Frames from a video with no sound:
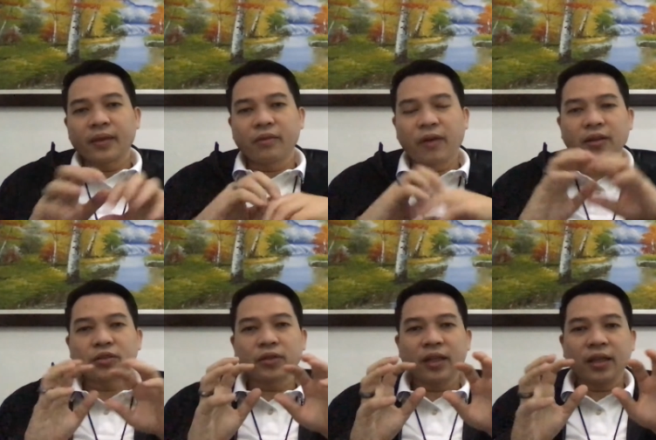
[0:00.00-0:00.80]

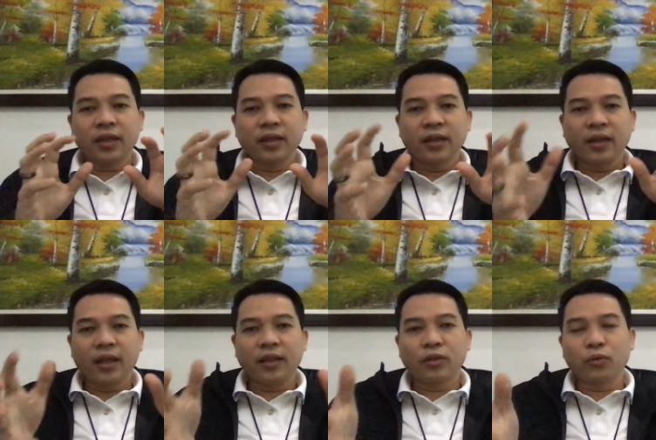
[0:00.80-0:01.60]
functioning
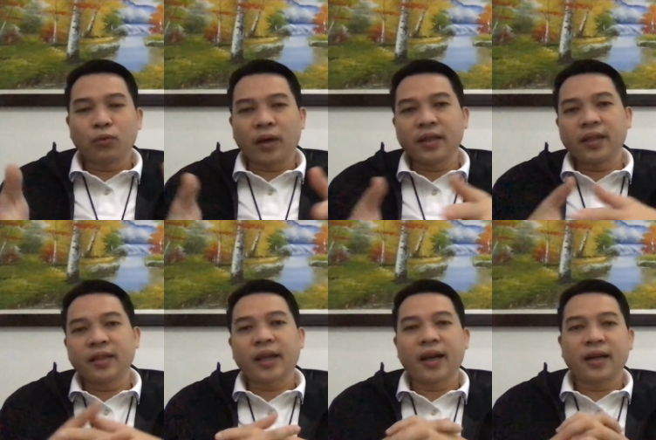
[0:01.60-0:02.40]
into one
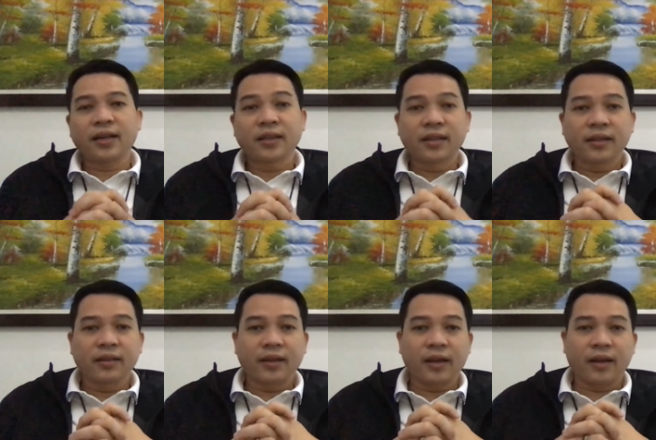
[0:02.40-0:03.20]
entire
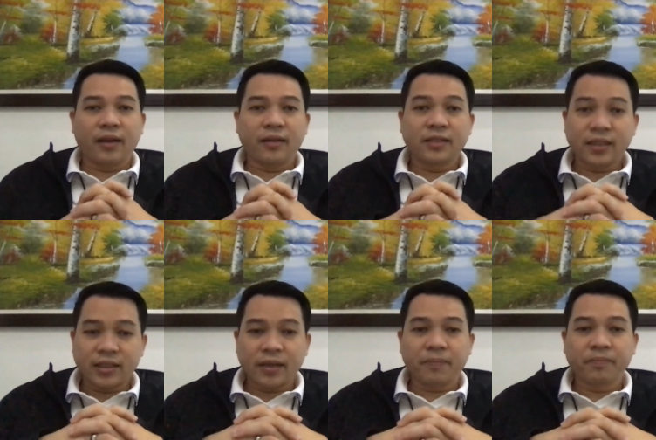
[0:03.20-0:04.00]

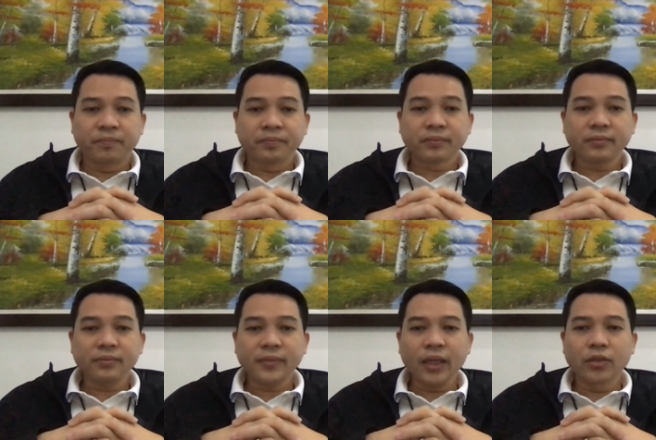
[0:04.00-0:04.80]
system.
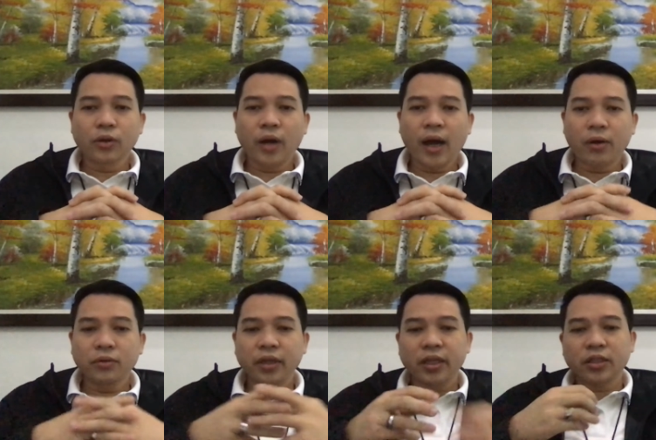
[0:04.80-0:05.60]
So
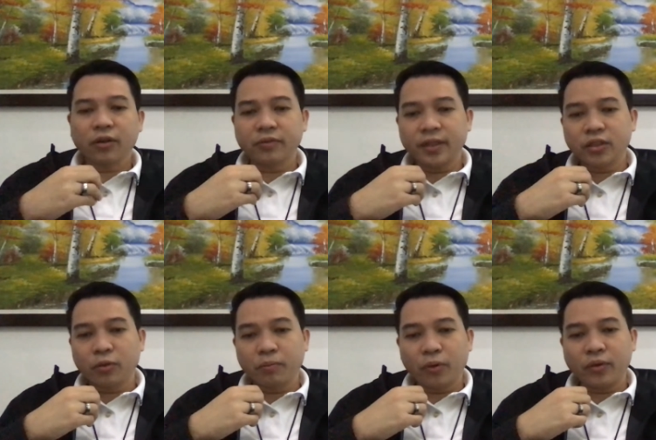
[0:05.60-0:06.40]
how each of these
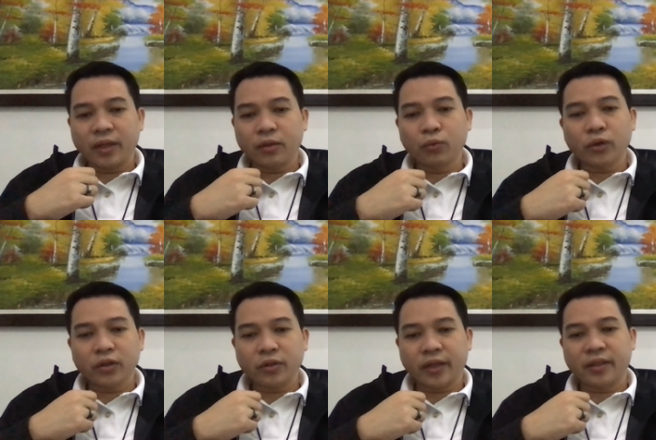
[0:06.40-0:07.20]
components work
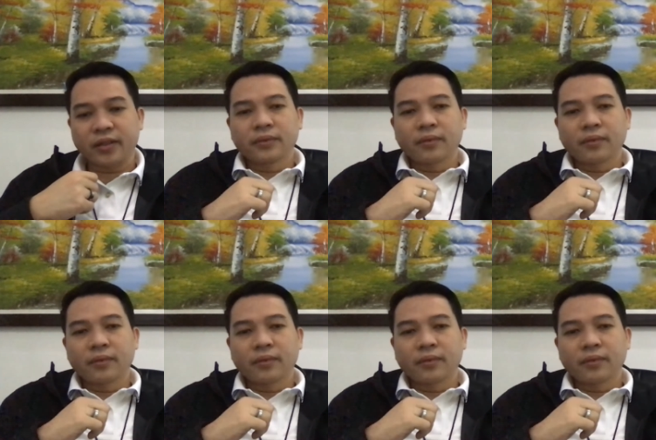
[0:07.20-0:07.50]
together